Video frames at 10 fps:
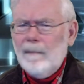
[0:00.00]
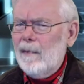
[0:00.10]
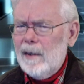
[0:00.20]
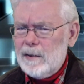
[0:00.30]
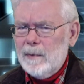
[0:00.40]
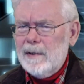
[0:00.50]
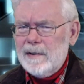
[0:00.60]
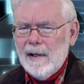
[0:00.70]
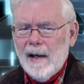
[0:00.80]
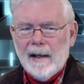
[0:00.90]
This one does
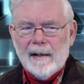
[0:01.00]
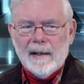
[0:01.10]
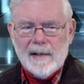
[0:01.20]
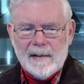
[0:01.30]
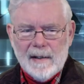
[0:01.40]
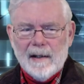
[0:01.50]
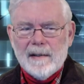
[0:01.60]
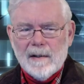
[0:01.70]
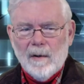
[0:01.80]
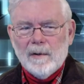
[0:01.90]
not. As I said, it's
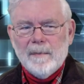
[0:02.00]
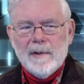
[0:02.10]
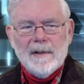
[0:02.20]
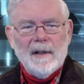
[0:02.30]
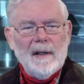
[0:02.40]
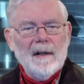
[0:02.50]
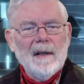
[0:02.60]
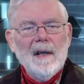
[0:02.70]
an older machine,